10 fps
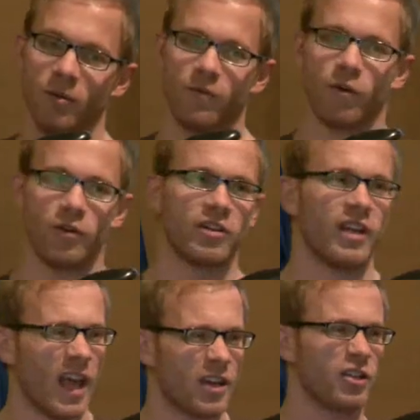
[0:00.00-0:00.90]
before you can
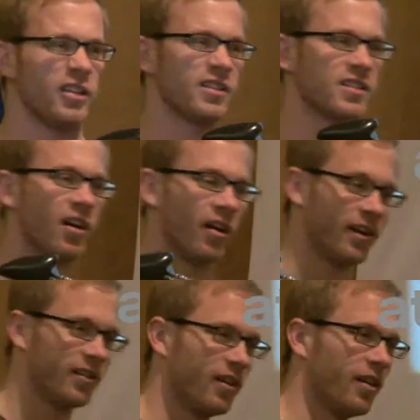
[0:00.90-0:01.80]
actually
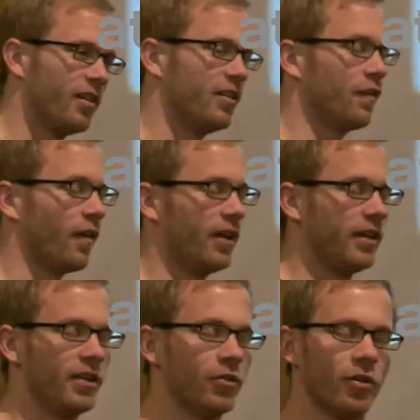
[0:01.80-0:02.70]
start
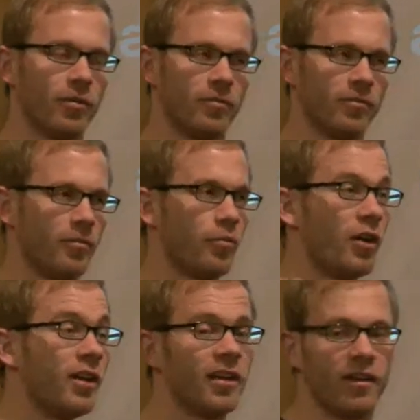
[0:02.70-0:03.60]
defining your
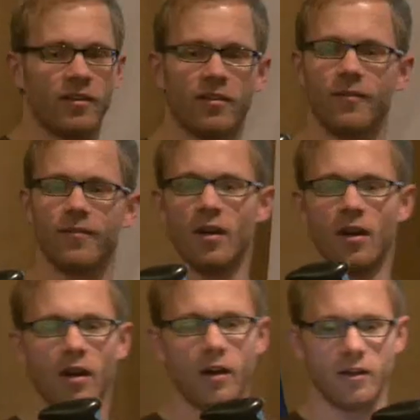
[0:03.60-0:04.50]
predicates.
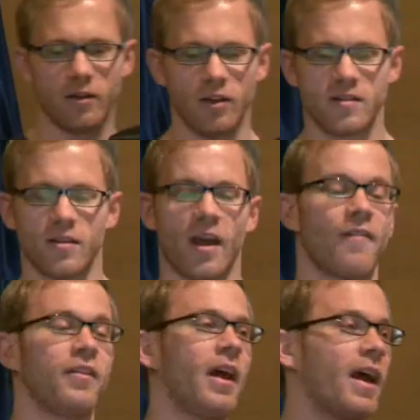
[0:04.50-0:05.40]
You need to
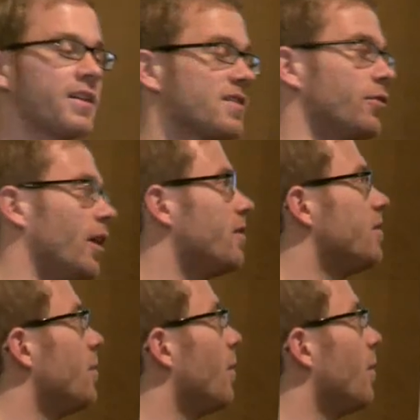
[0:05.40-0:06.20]
have an access to an entity